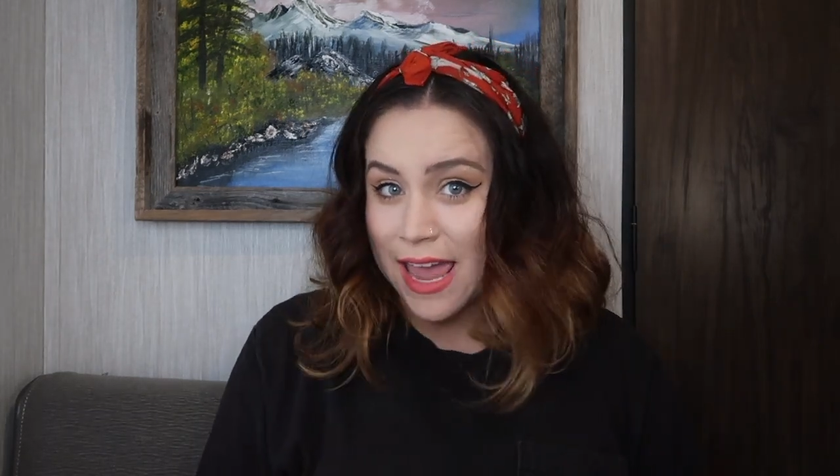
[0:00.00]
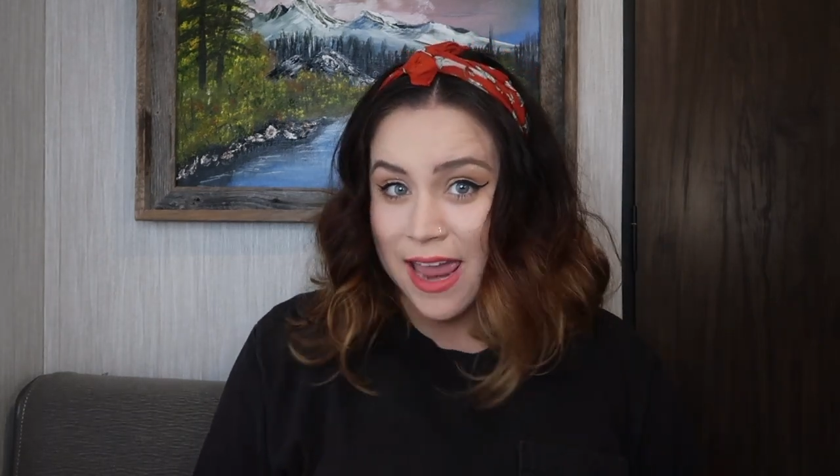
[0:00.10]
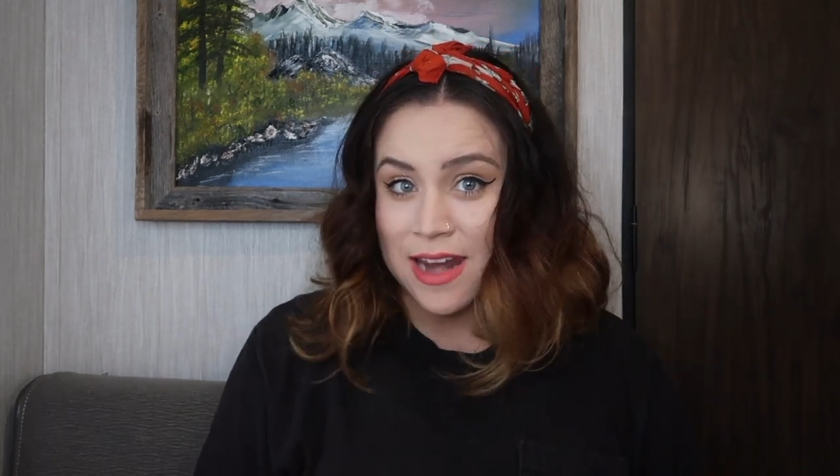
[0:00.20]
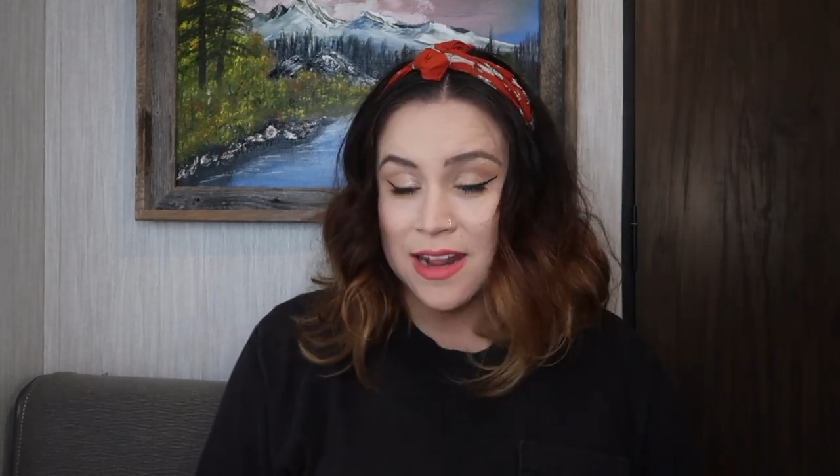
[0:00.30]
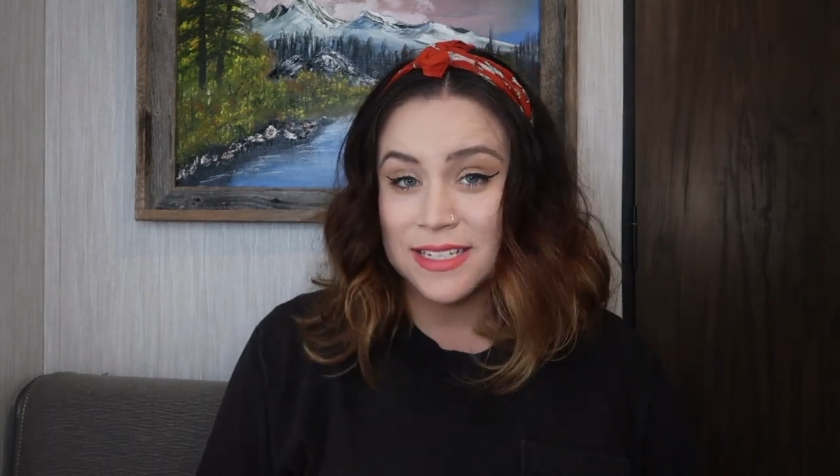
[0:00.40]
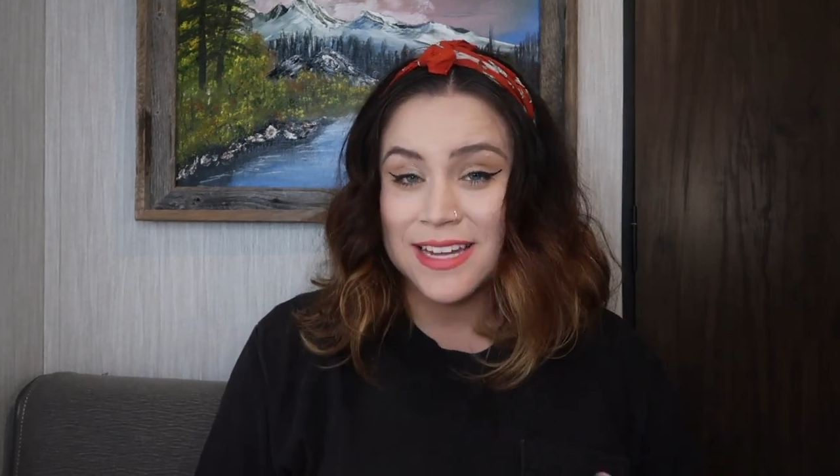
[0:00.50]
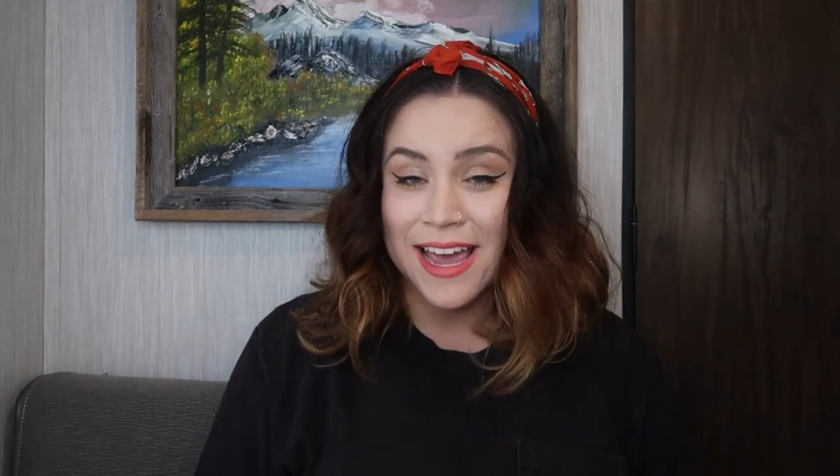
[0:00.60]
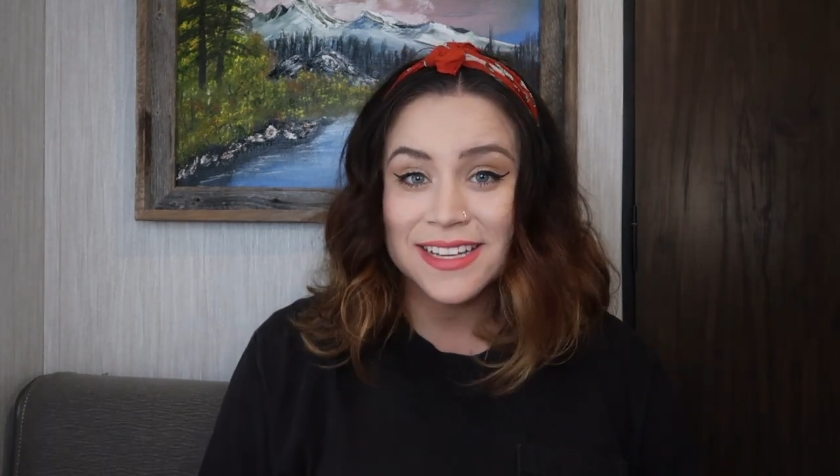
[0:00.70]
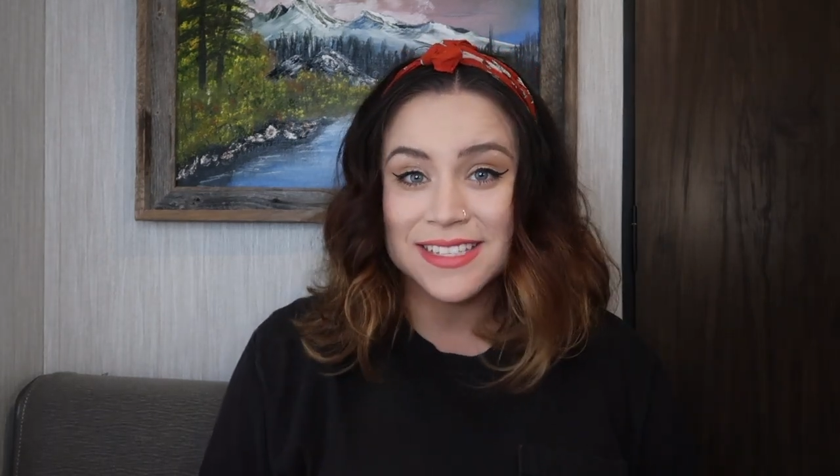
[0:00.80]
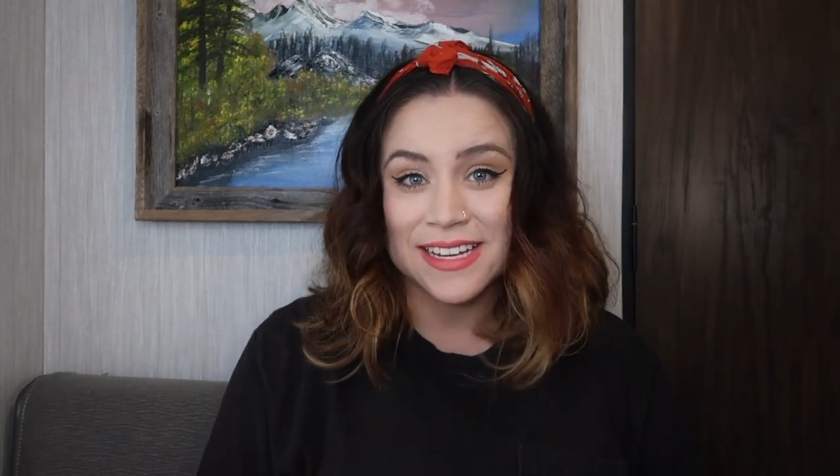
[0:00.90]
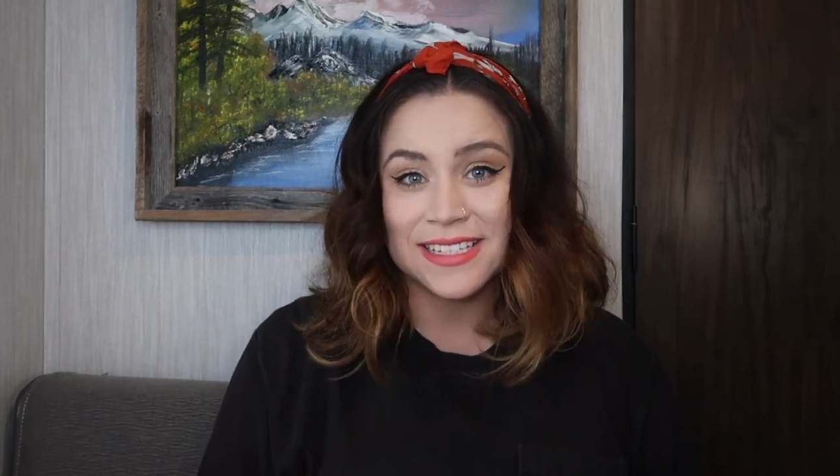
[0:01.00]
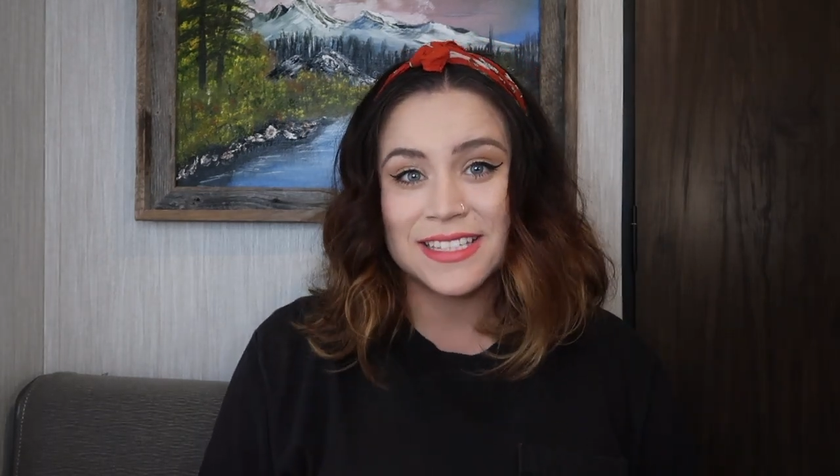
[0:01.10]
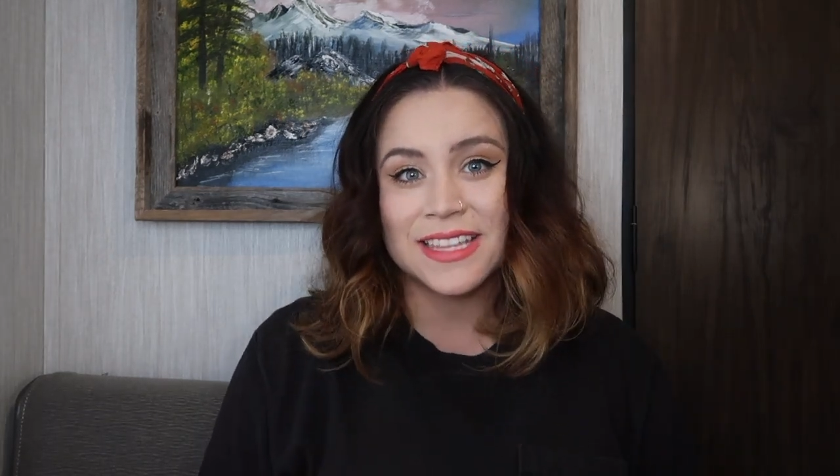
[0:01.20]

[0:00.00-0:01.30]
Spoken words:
in Texas